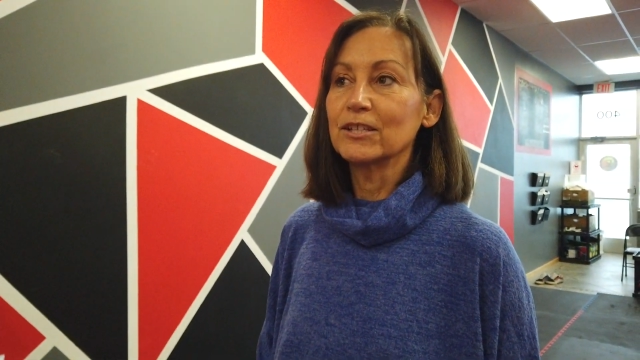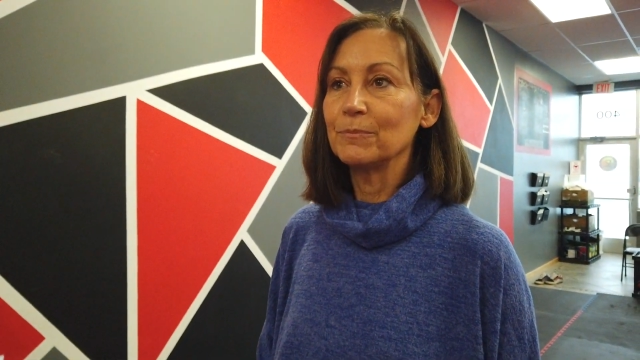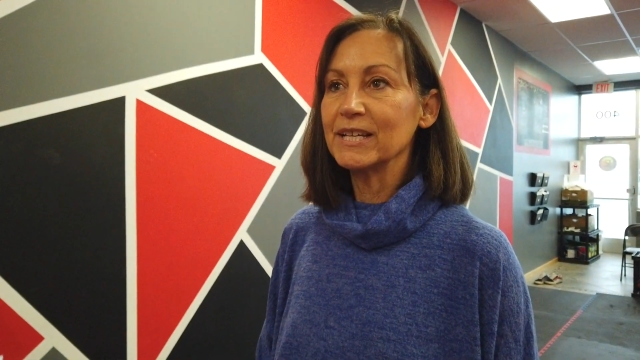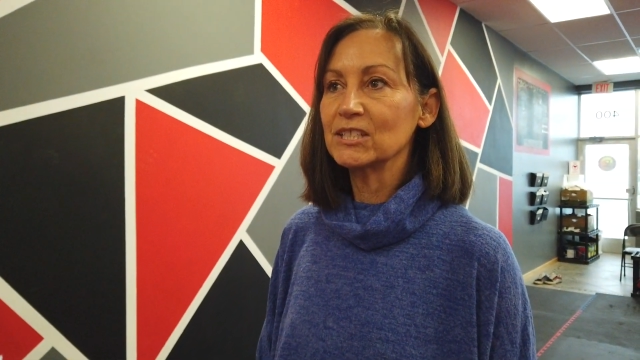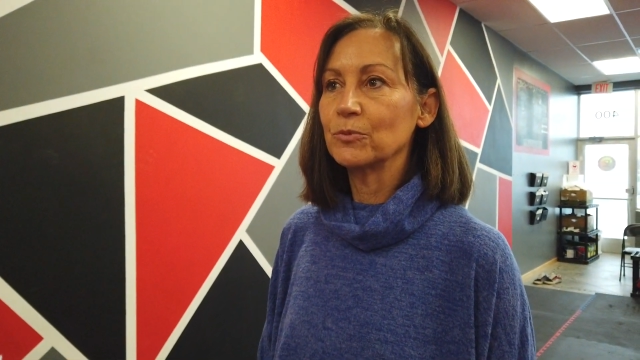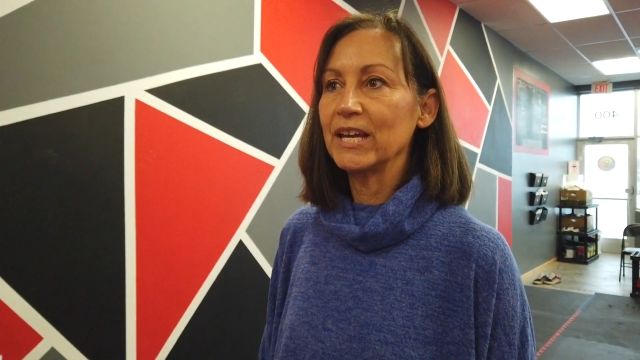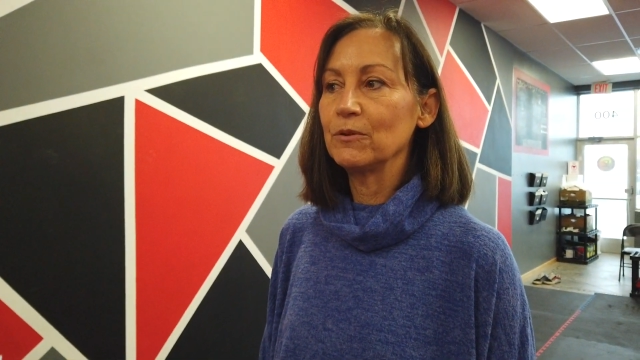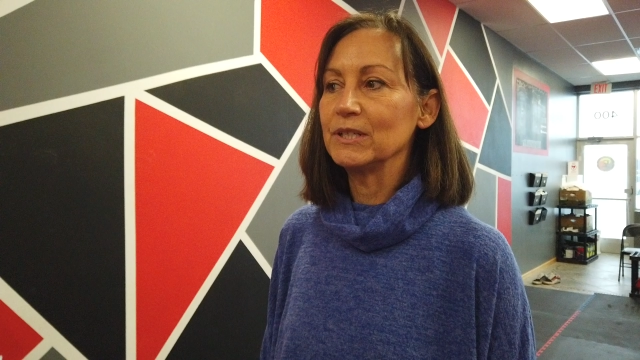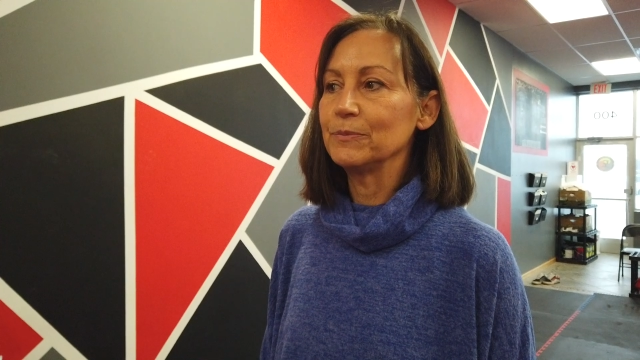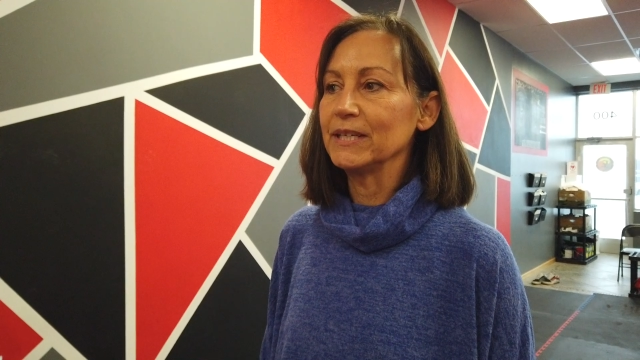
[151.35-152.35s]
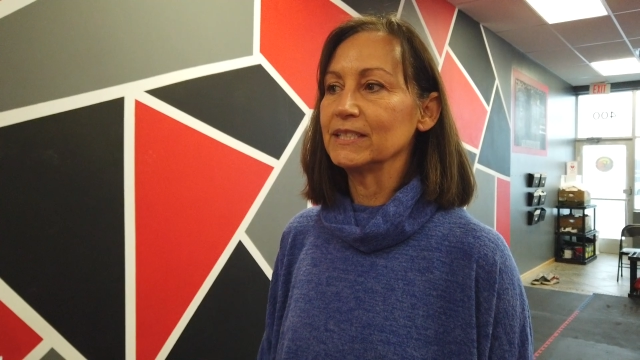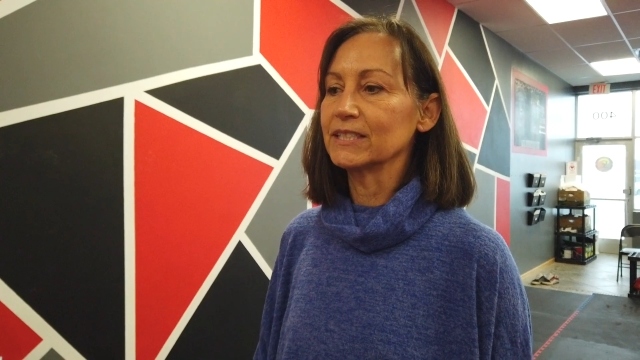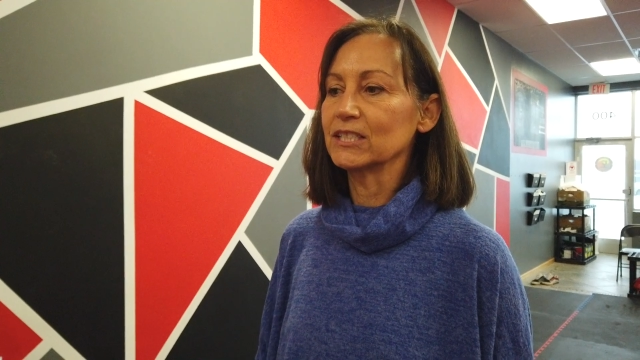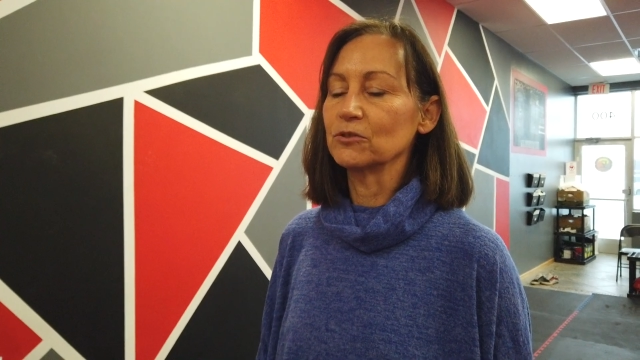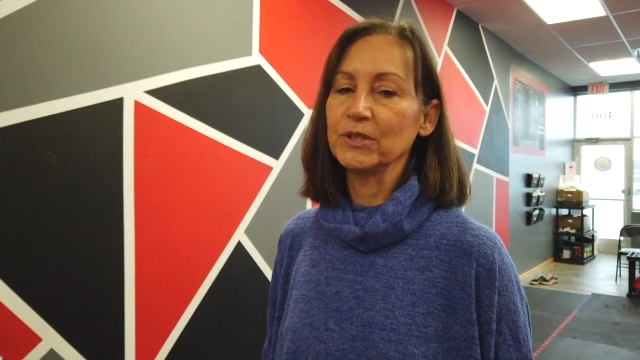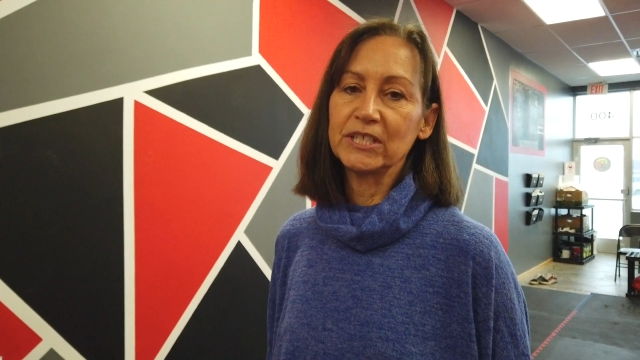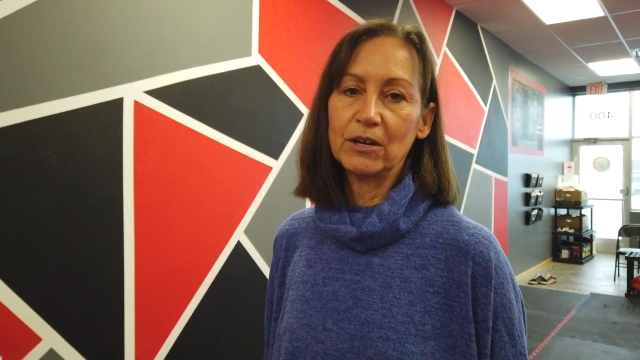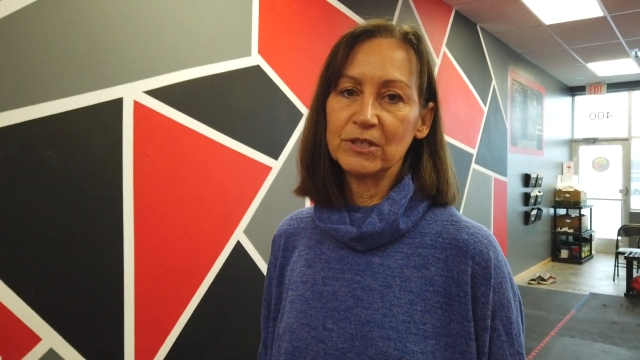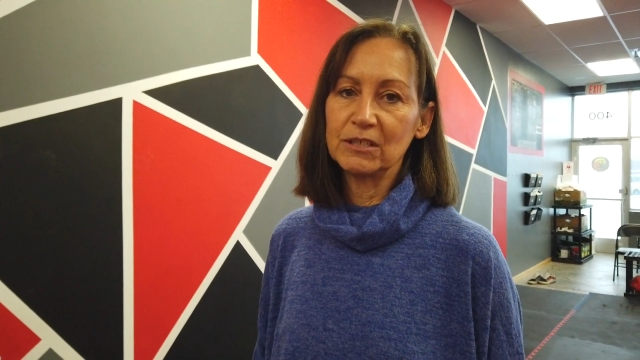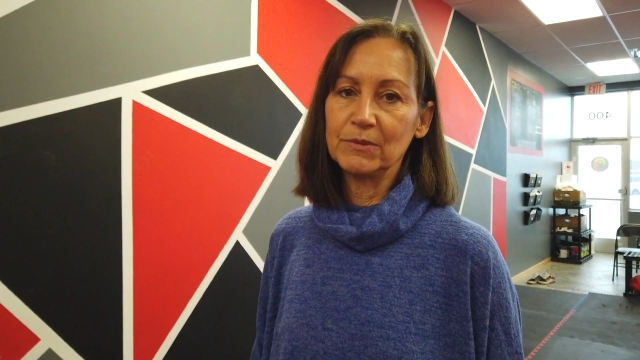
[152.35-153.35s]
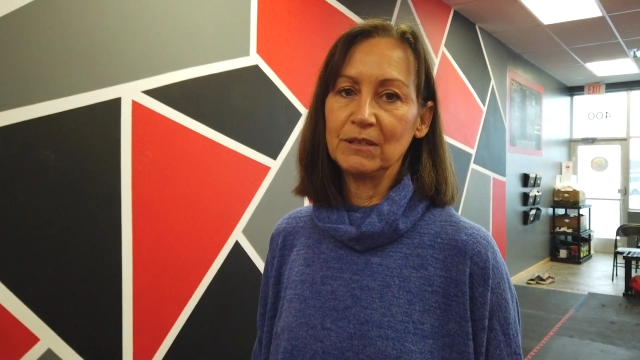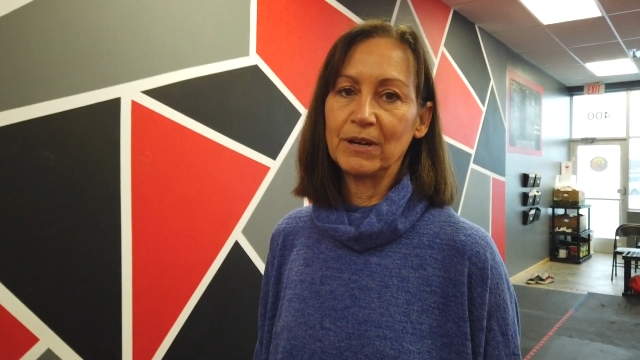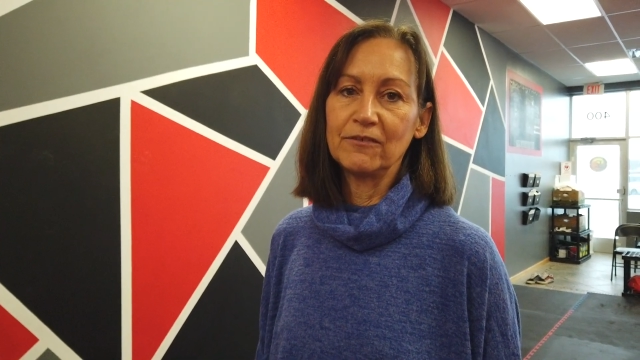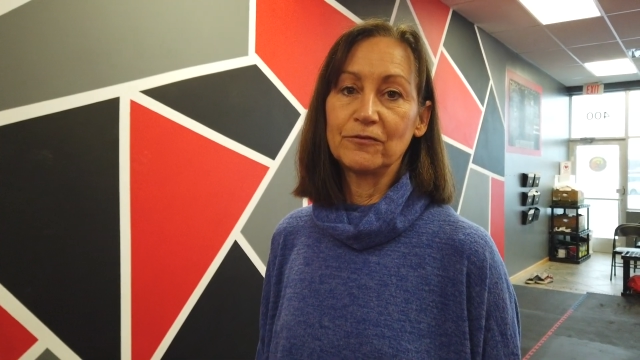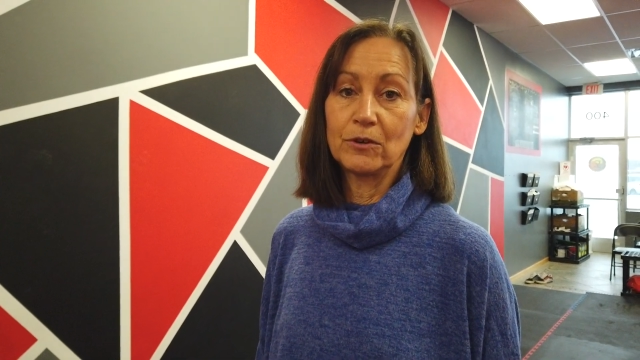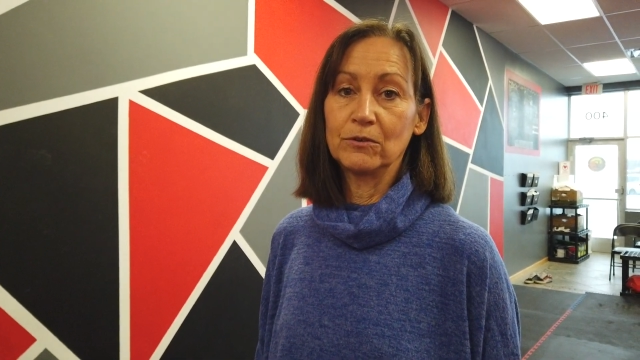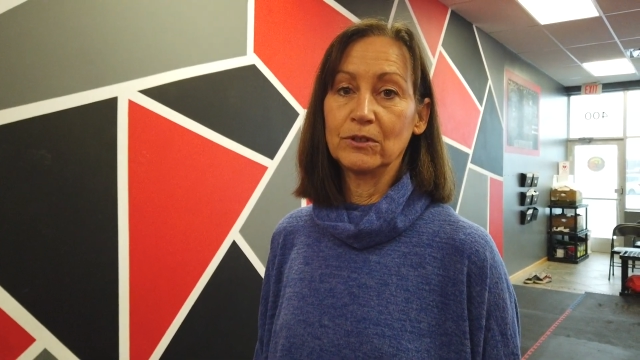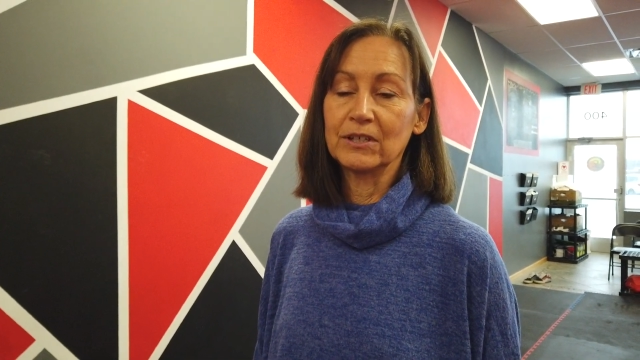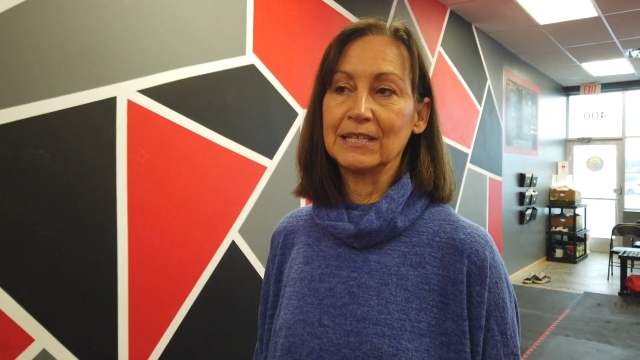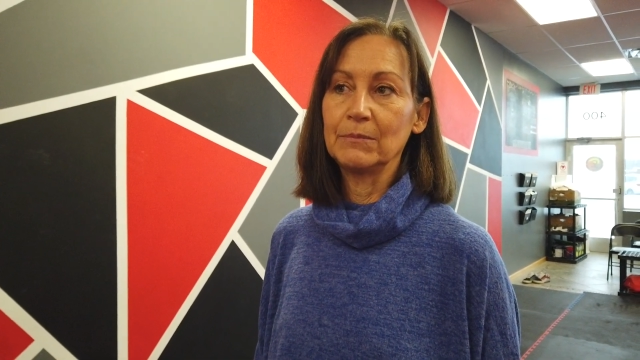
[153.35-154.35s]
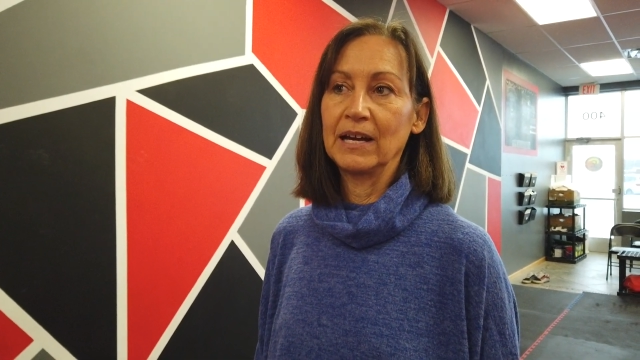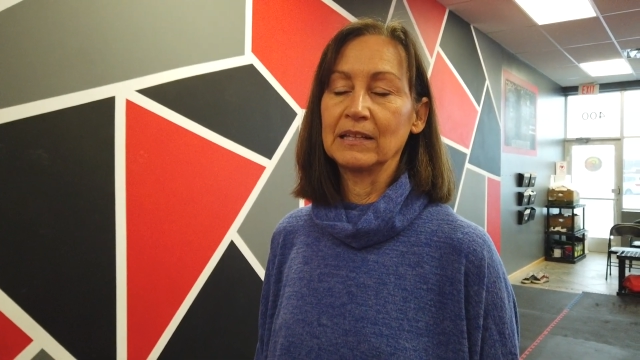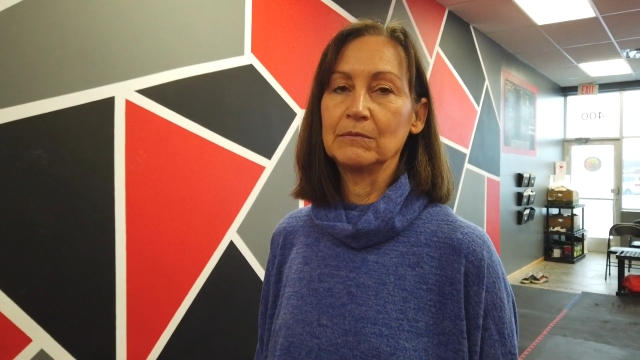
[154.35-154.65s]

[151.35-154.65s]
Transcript: So the best way would be just to reach out to me by phone or email,